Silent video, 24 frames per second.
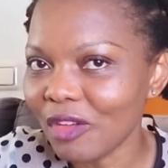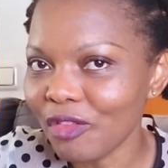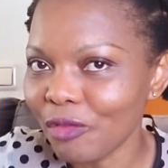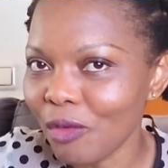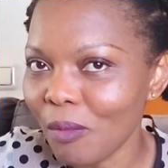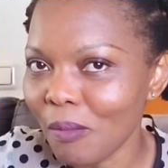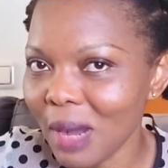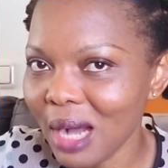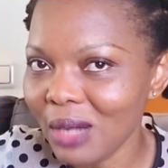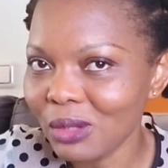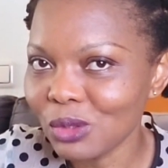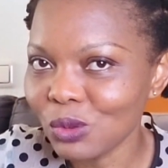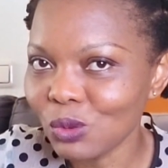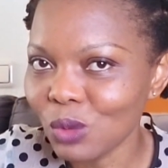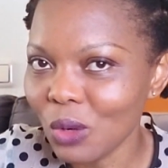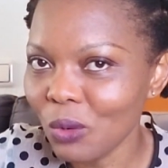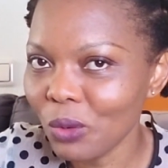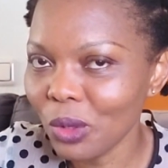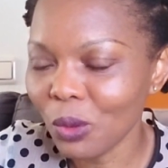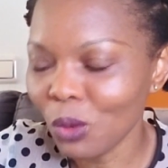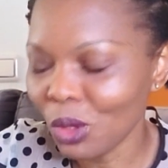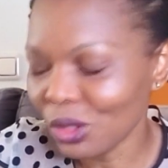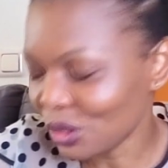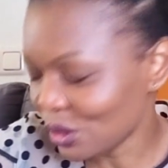for mouth when we
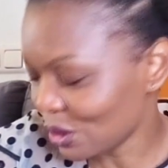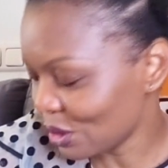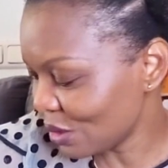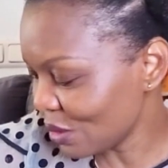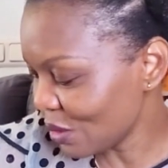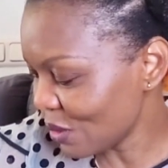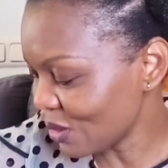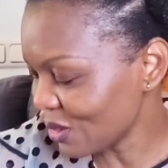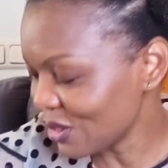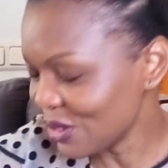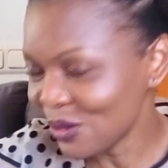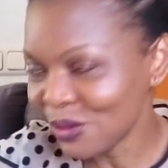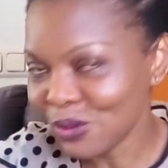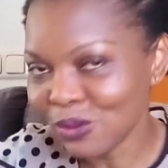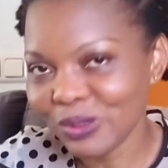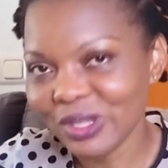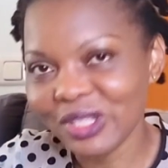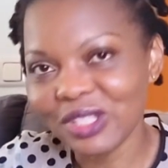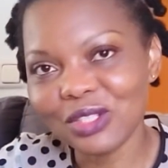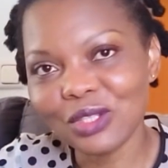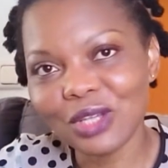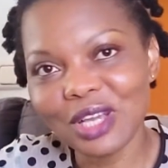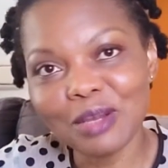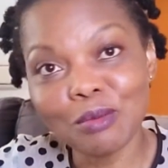want to talk. So we
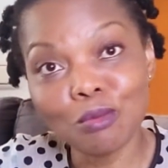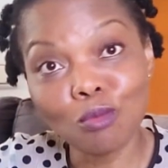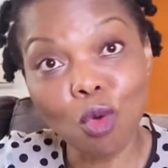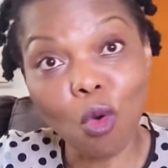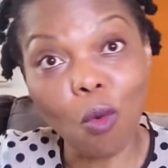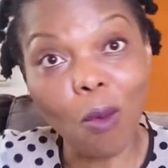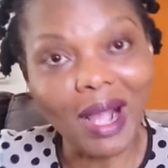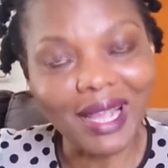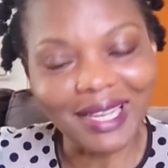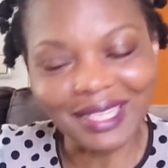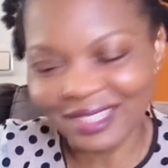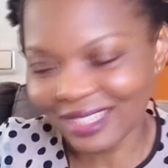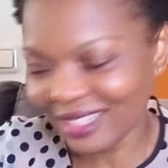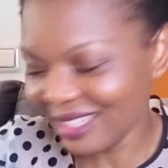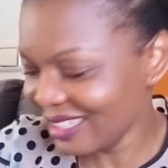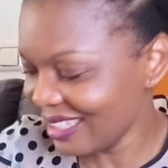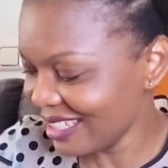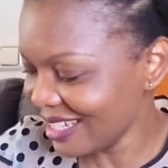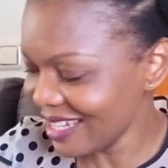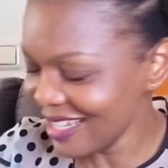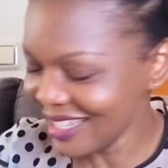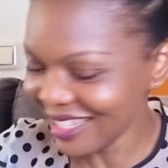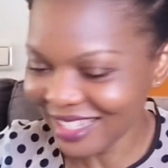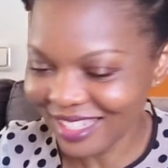say boy.
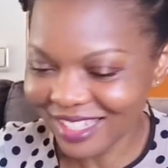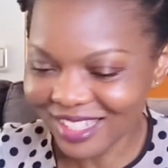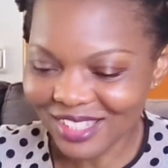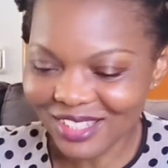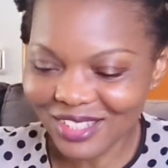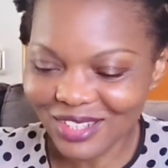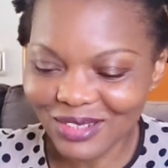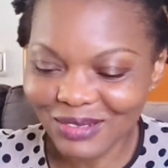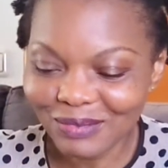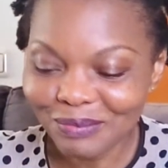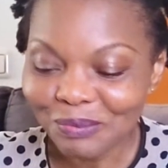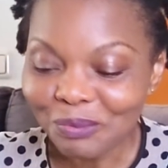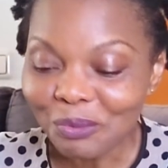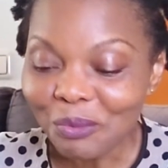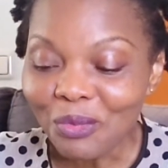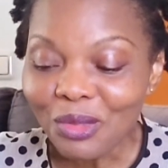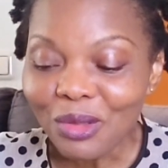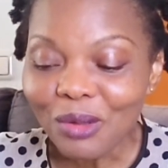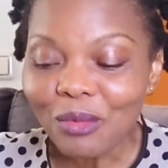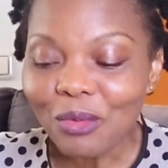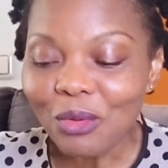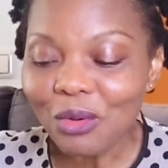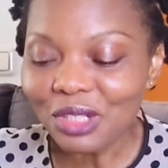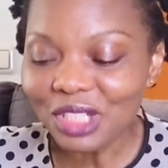So
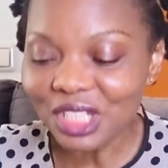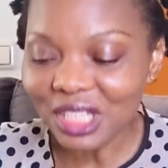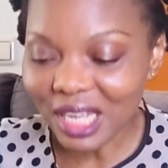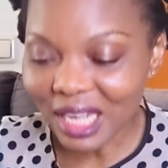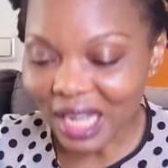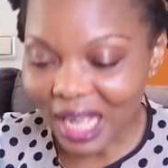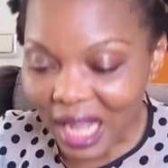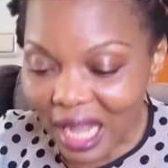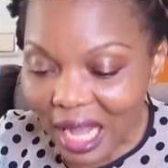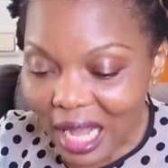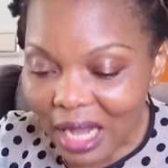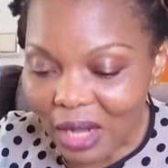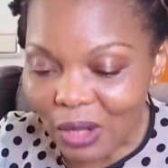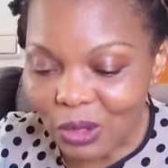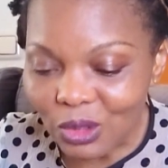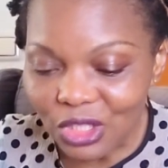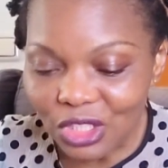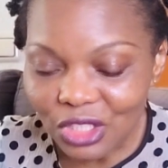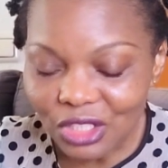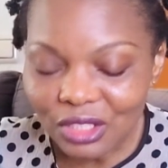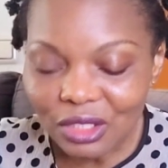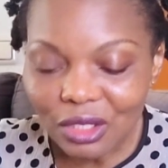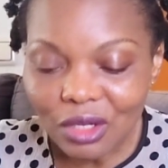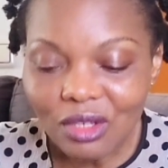go check her out.
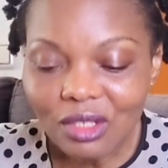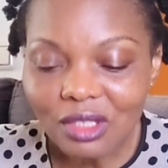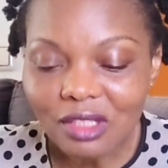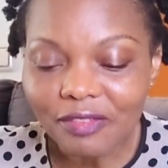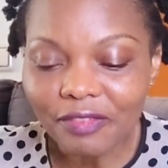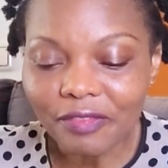She does